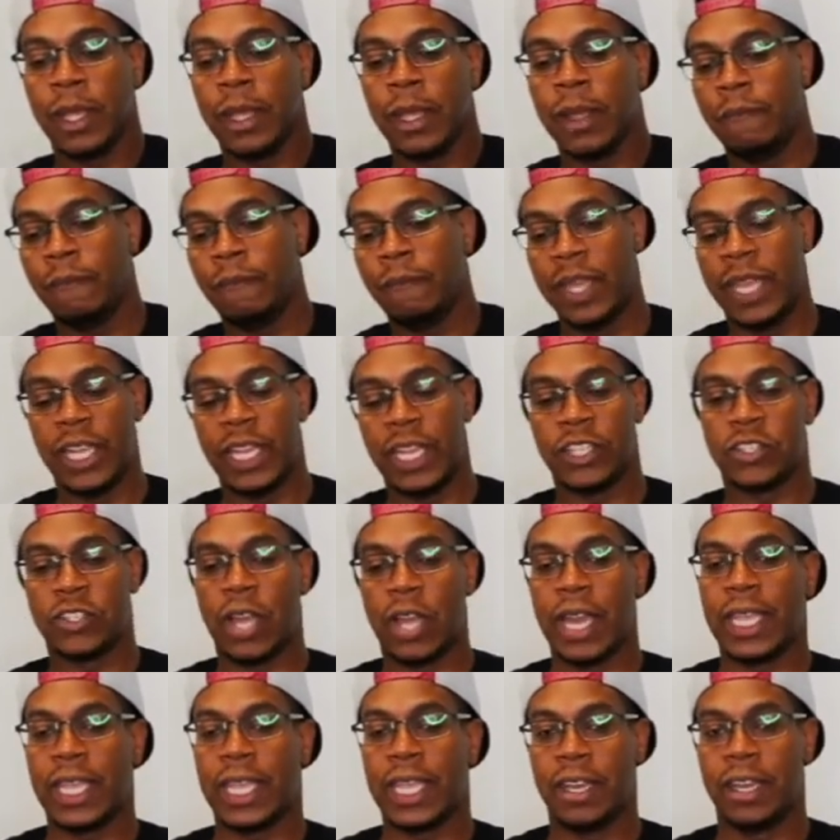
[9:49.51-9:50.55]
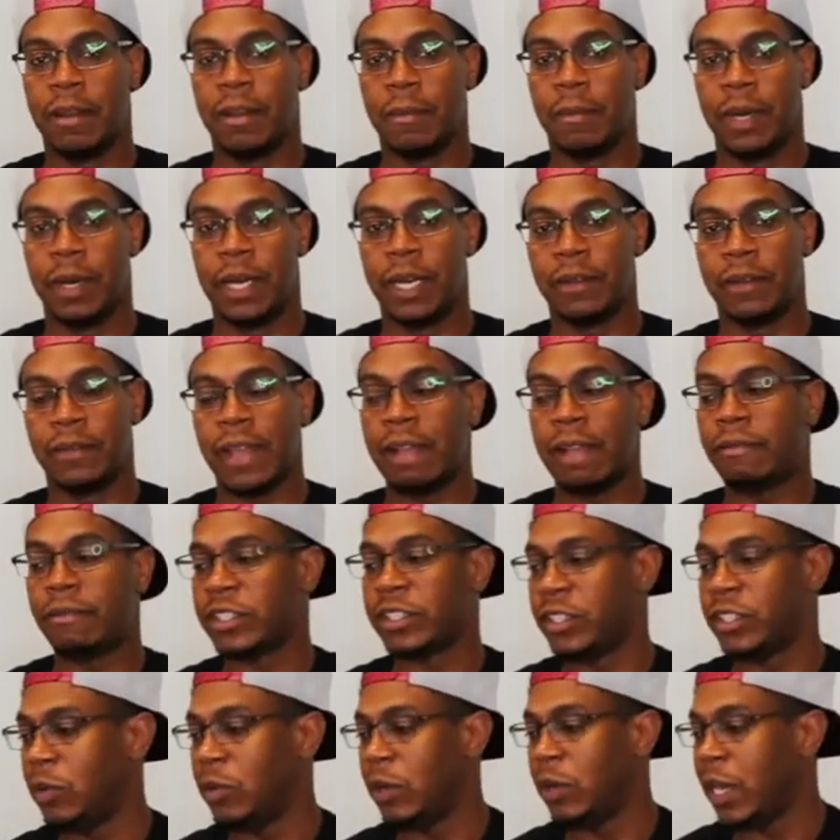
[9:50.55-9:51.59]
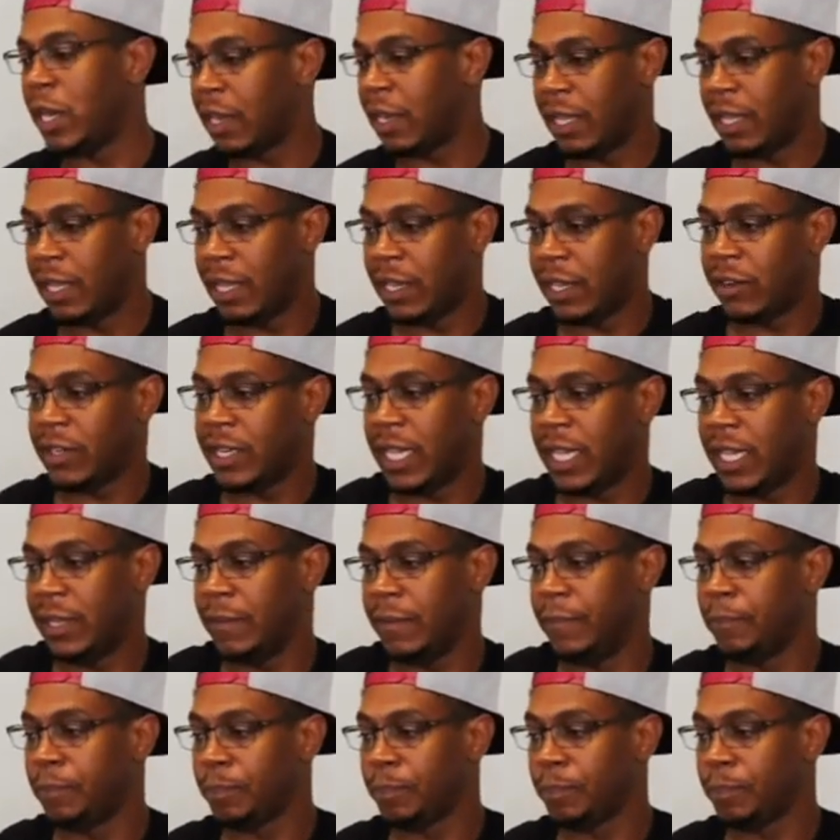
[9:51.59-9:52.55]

then try to get an above average dude at a later date.